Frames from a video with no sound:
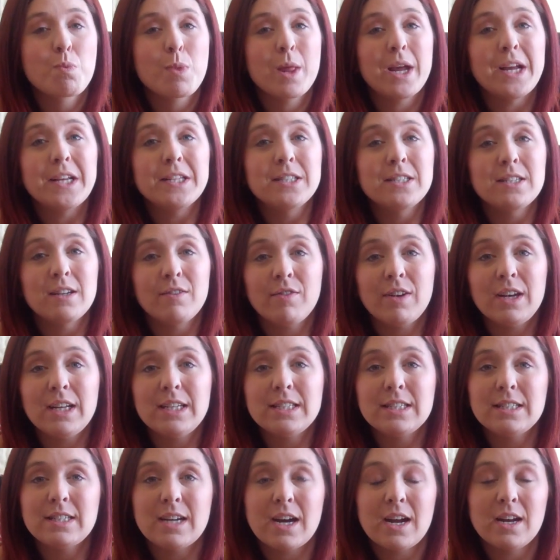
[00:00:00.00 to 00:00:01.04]
he's definitely
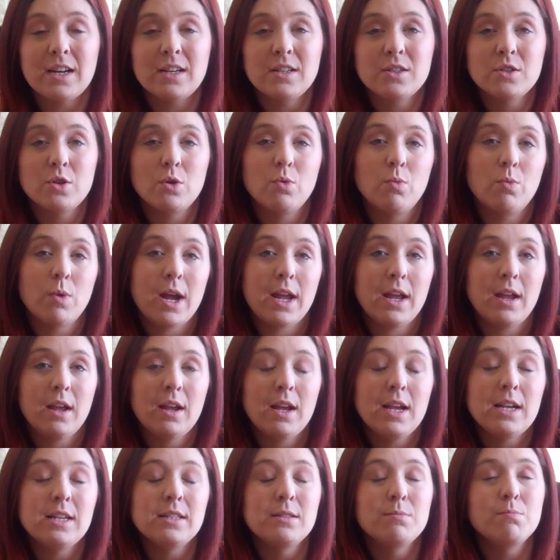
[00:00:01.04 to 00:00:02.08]
starting to wake,
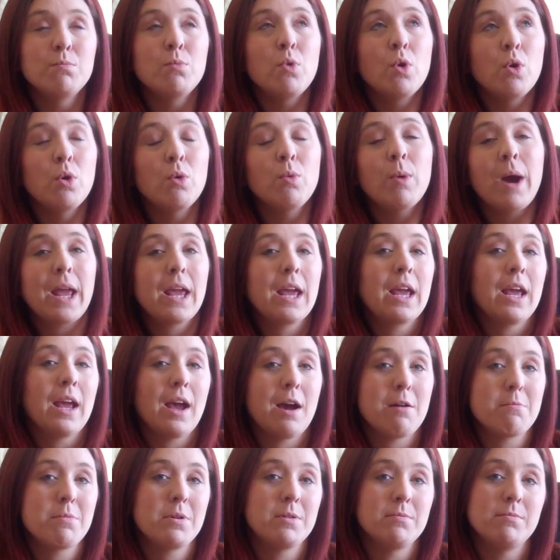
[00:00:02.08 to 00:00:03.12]
he's more waking
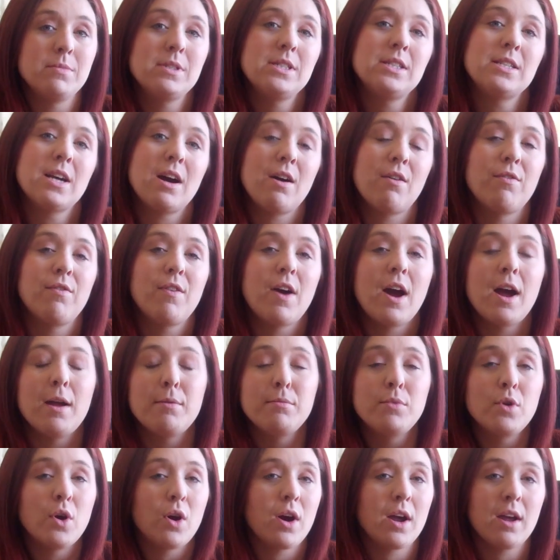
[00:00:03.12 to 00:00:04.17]
up himself.
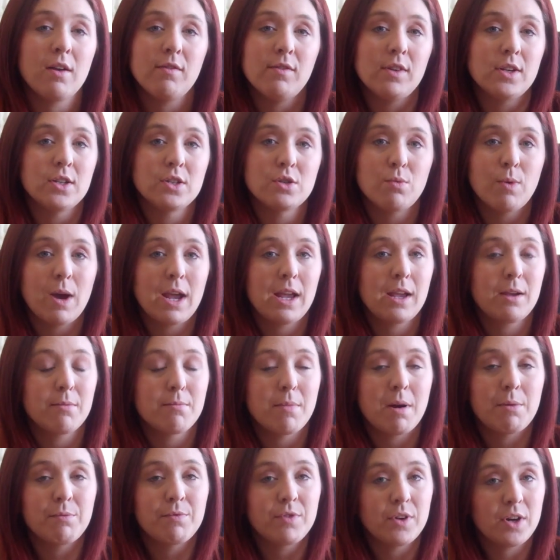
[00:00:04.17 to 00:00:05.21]
I'm not having to wake
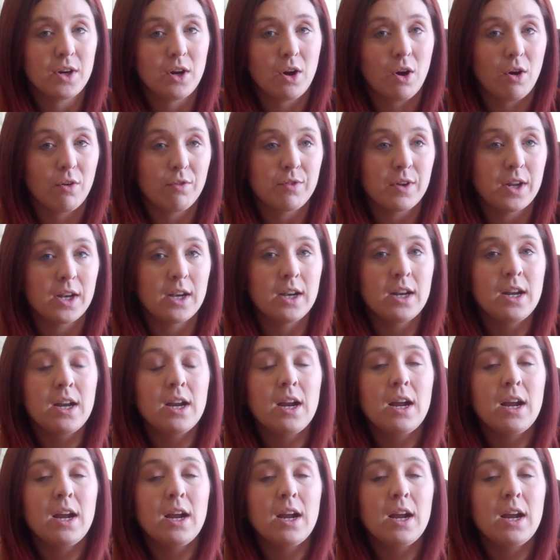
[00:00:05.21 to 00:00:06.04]
him up very often.